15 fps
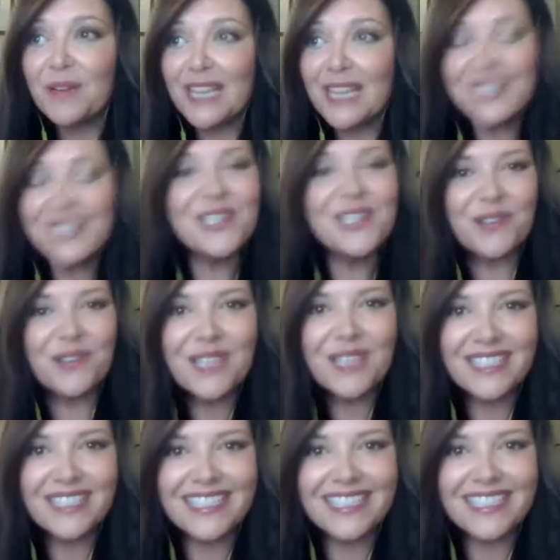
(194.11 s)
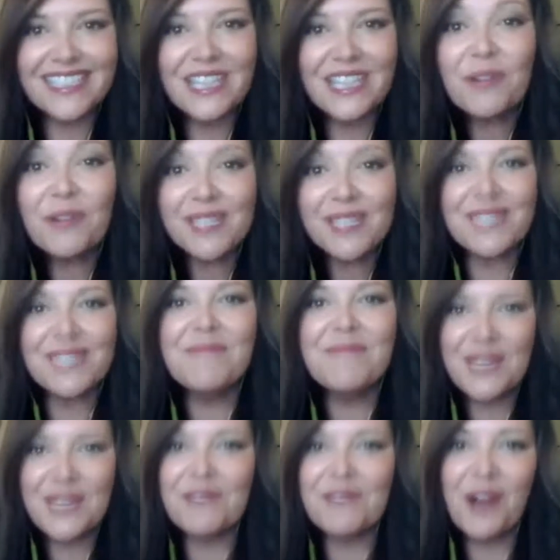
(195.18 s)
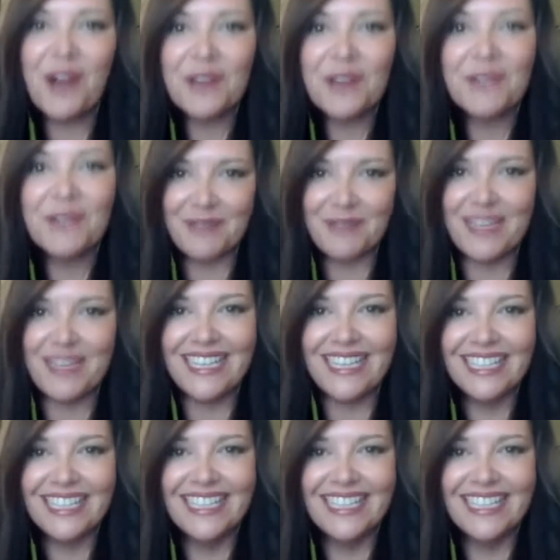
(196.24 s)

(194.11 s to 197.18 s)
In short, there was something wrong with me.